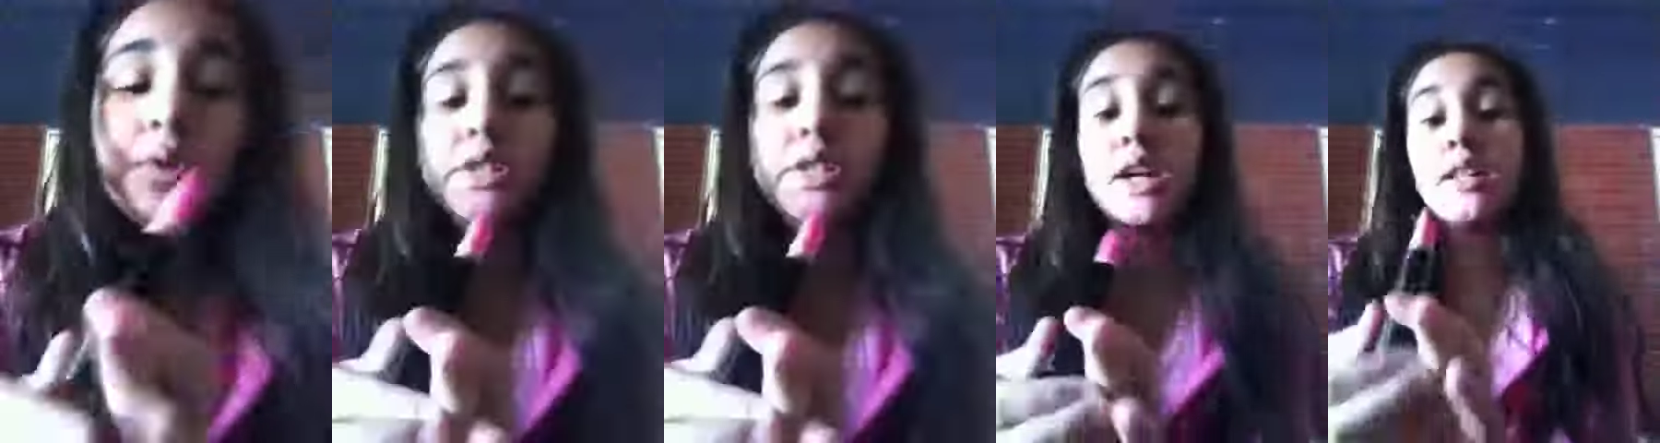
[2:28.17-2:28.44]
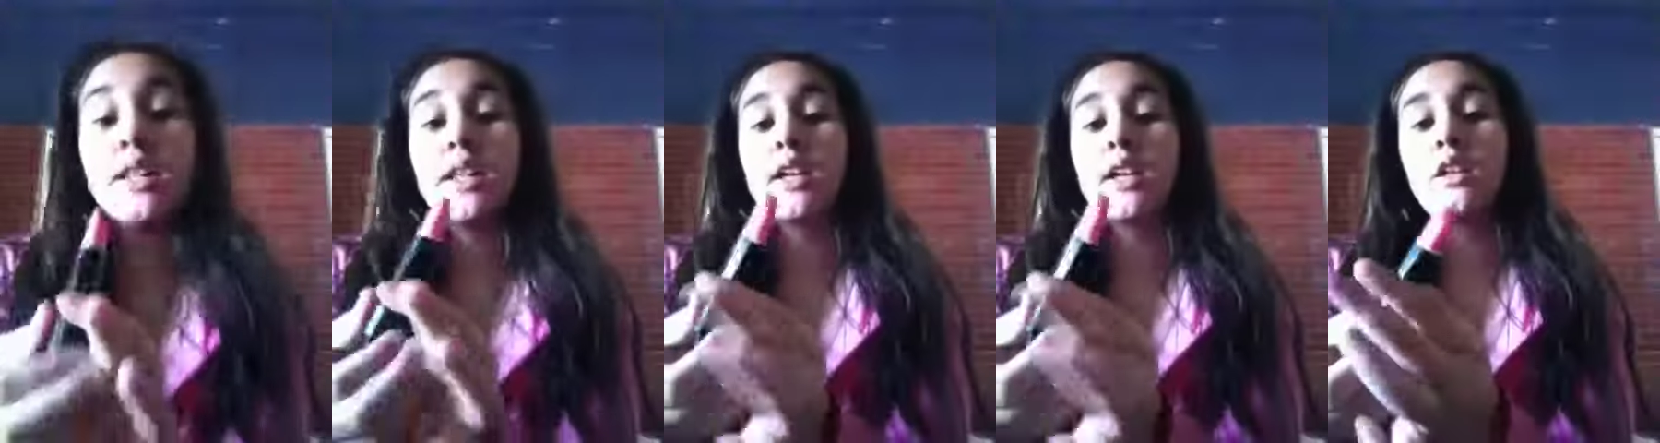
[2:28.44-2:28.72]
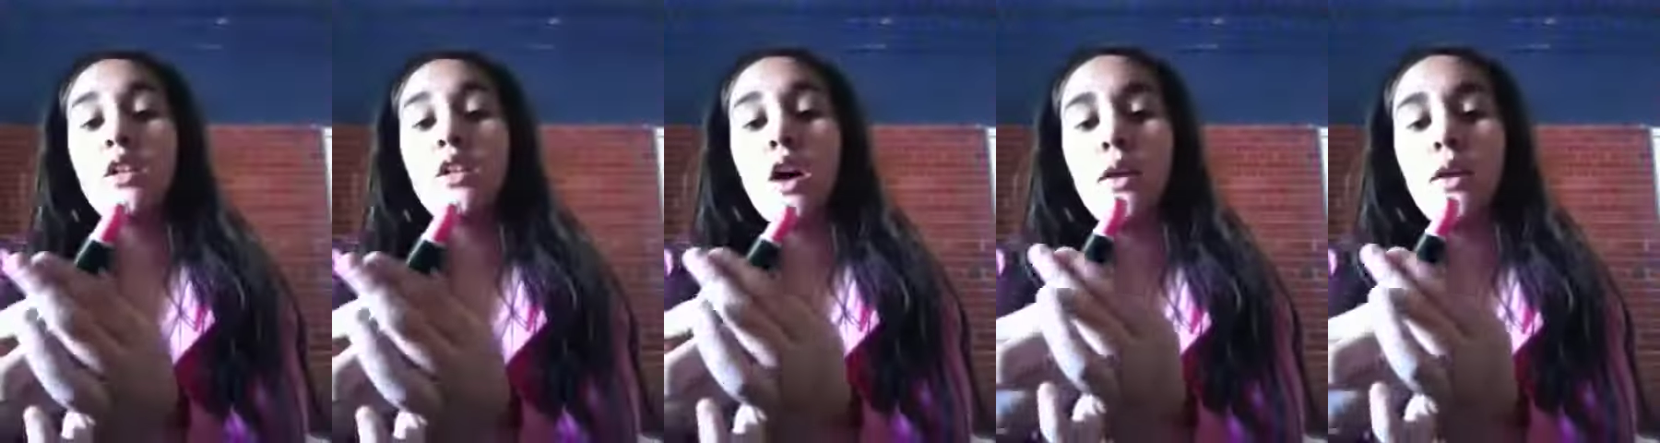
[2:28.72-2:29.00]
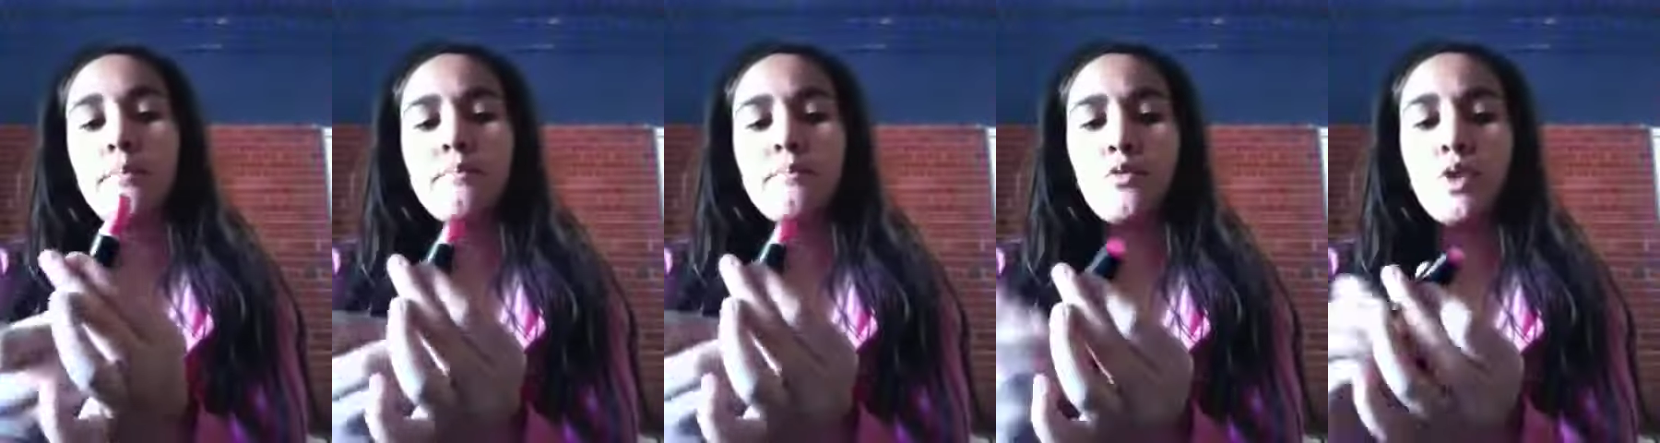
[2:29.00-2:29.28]
which I like a
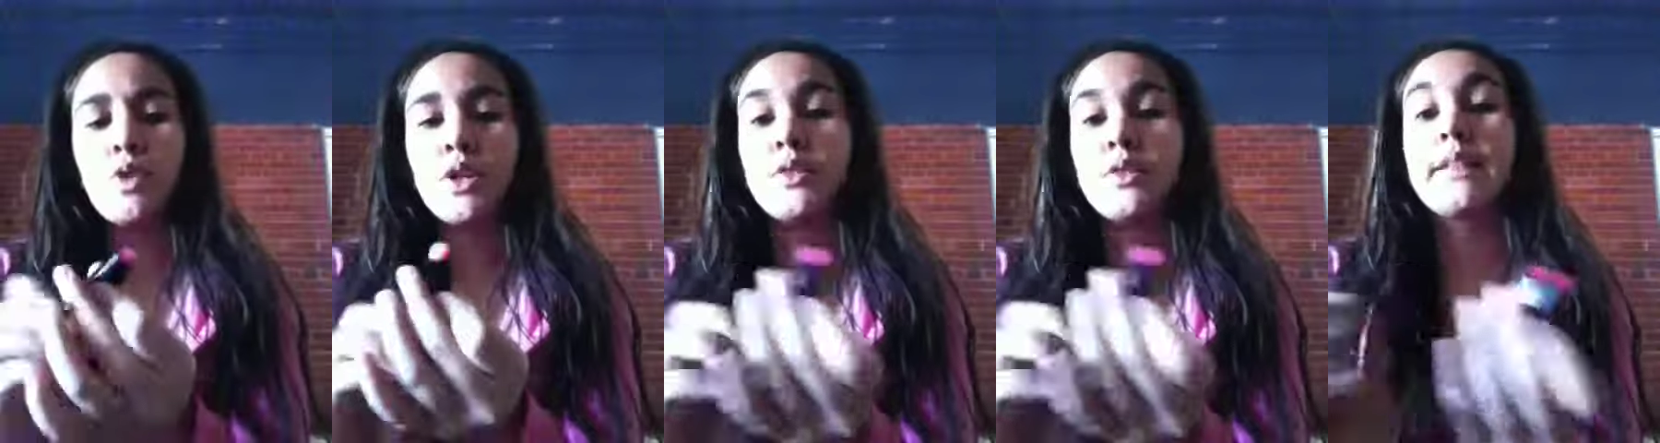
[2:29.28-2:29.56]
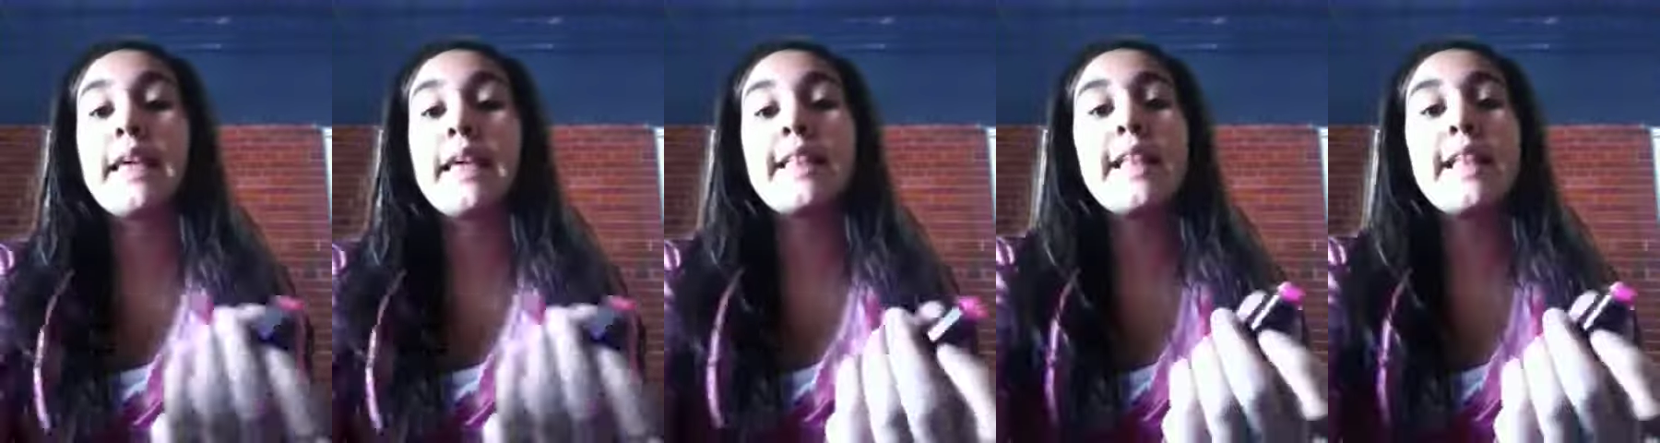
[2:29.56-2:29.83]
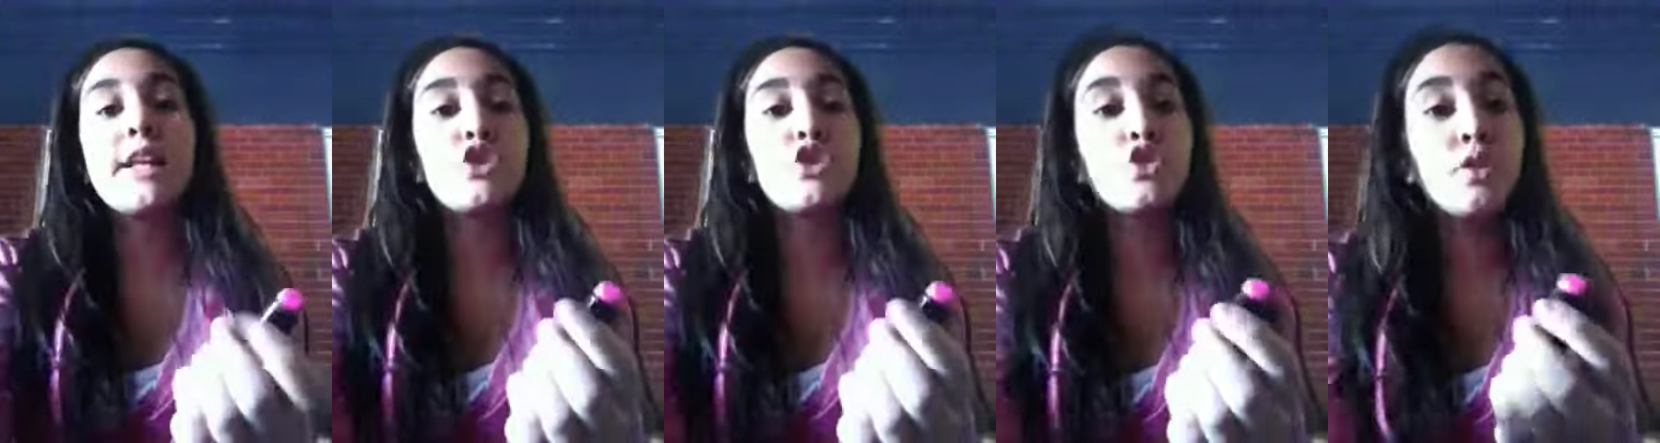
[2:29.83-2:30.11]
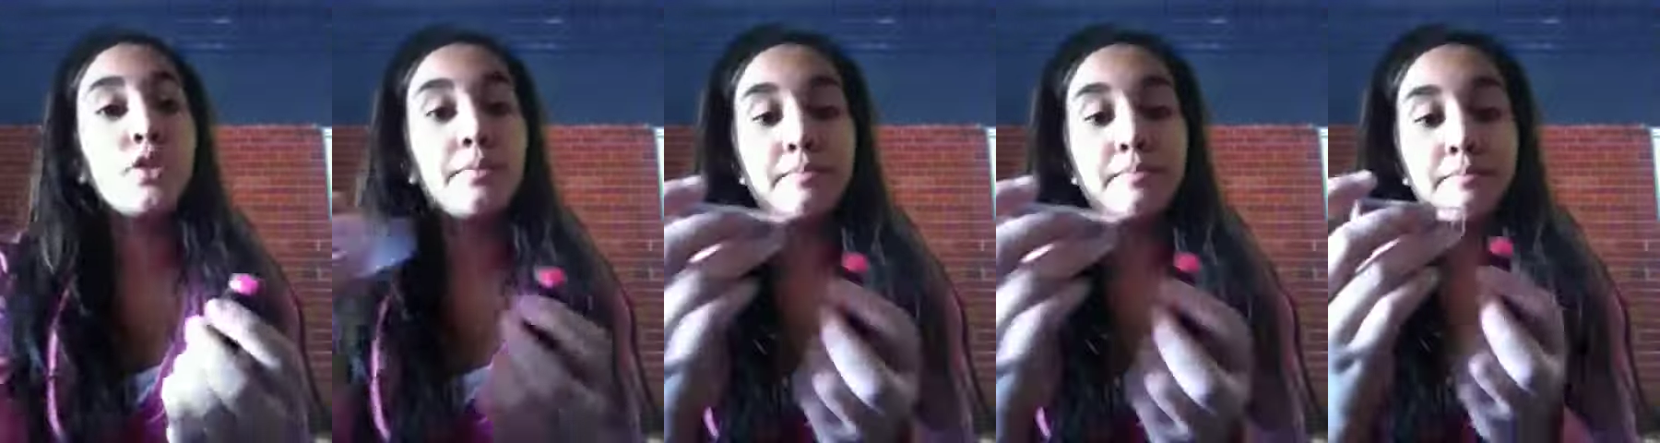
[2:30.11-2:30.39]
lot. Well, like
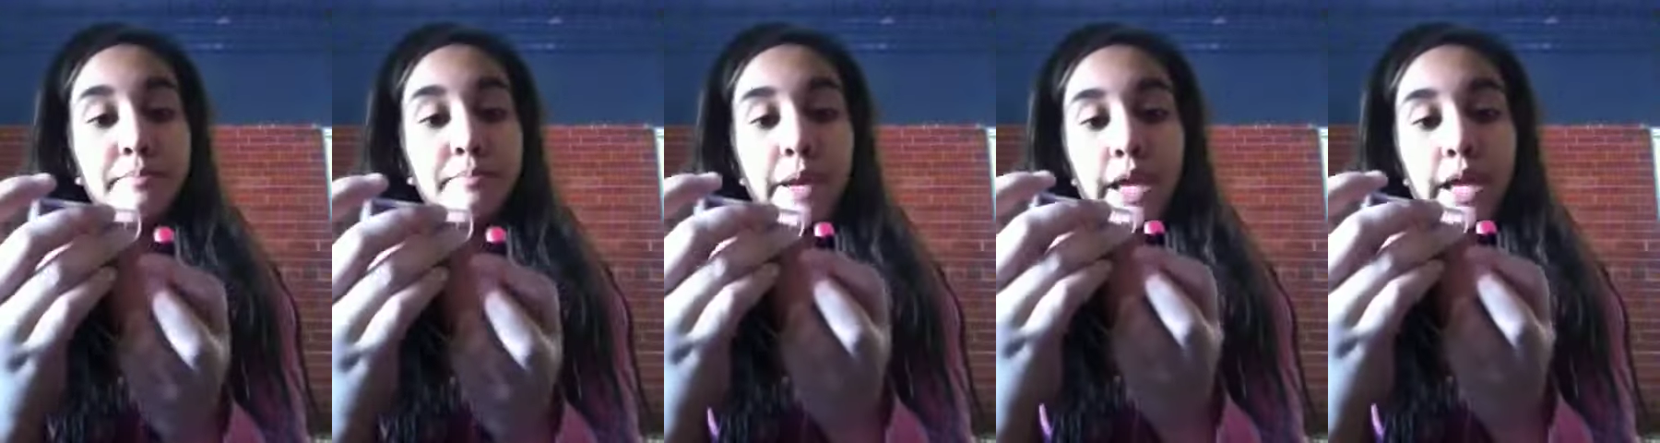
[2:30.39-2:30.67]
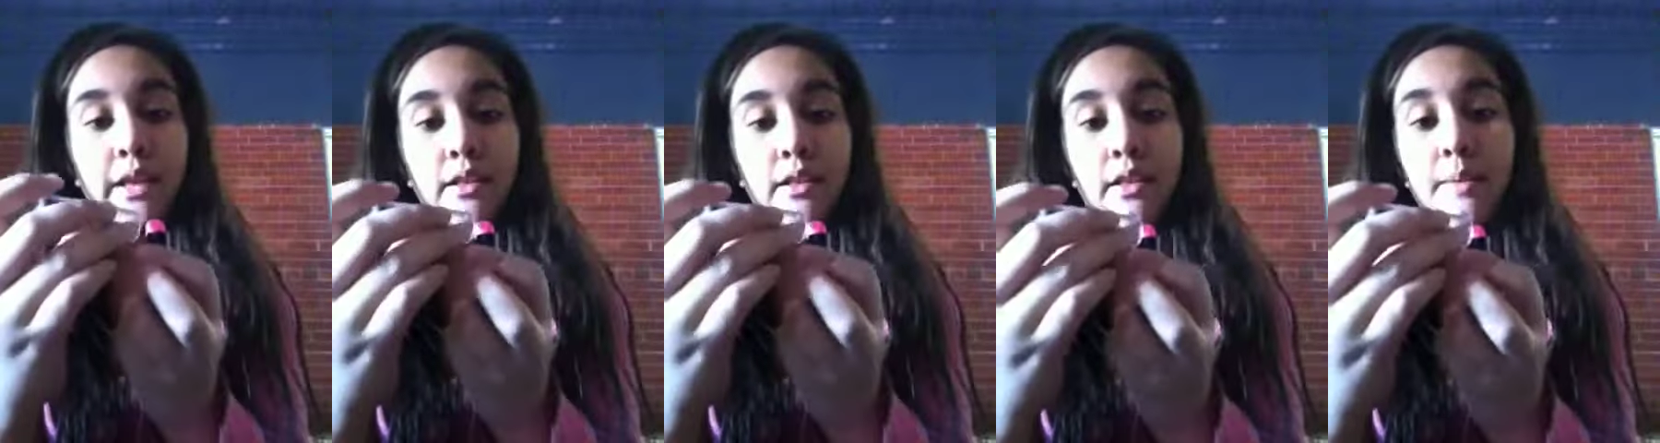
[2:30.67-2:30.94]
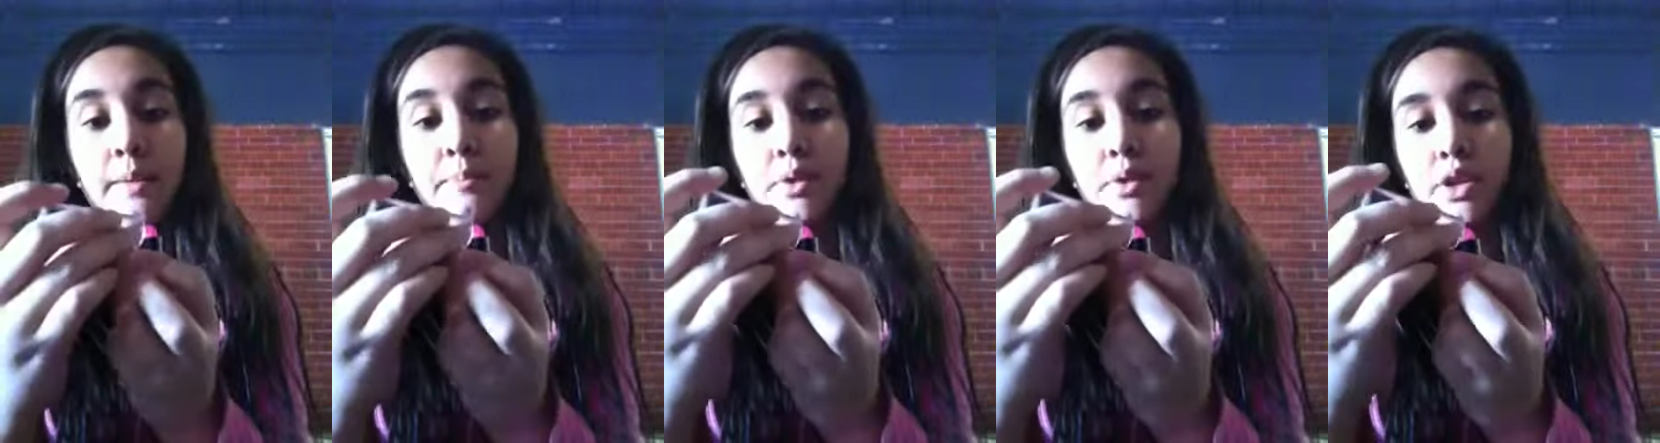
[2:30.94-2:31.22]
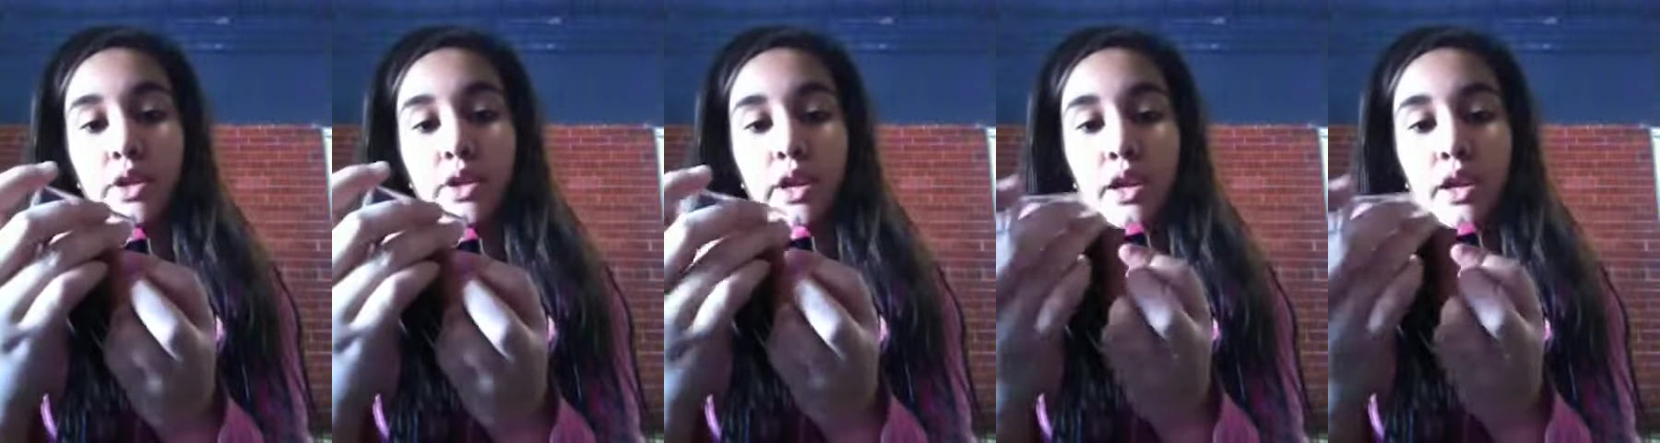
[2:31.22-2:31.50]
natural pink lip
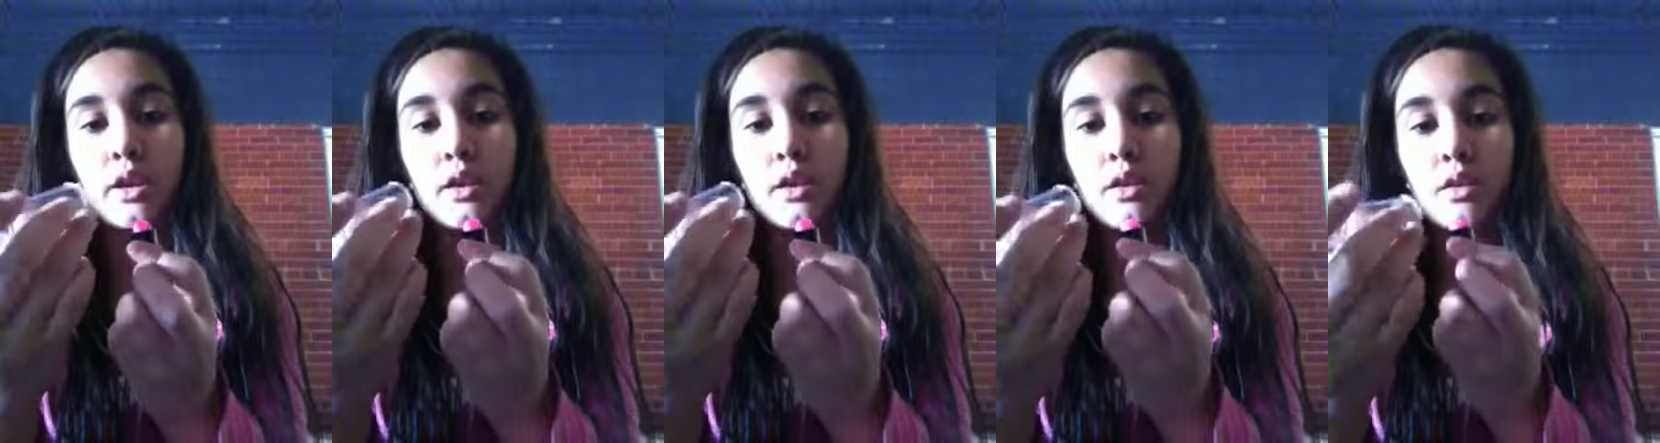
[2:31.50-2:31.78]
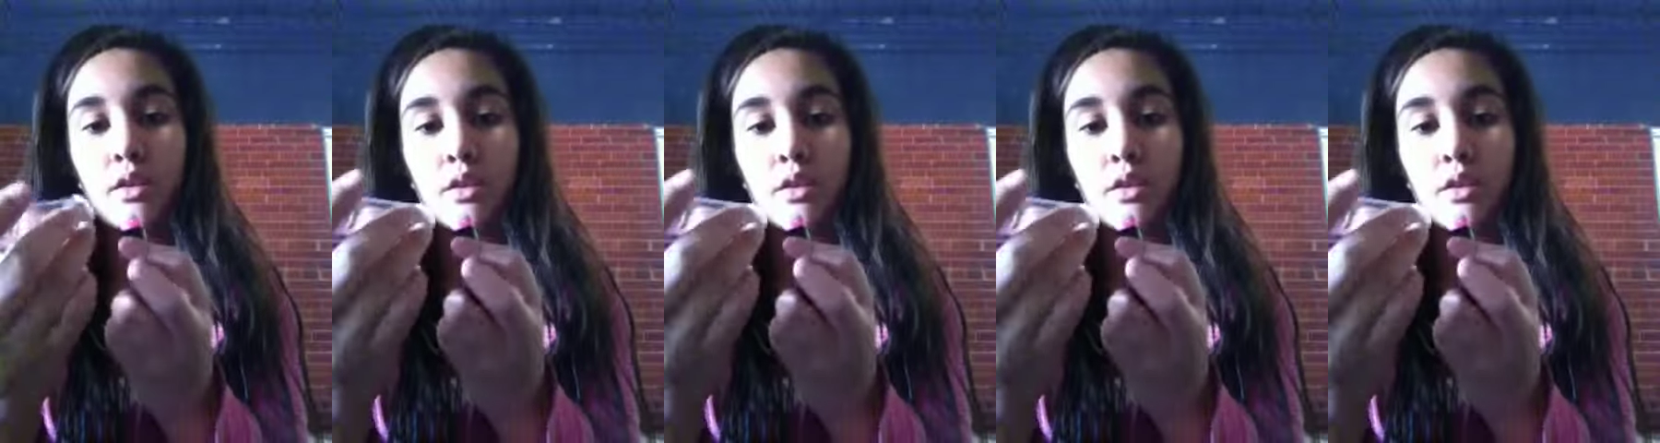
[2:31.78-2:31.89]
looking.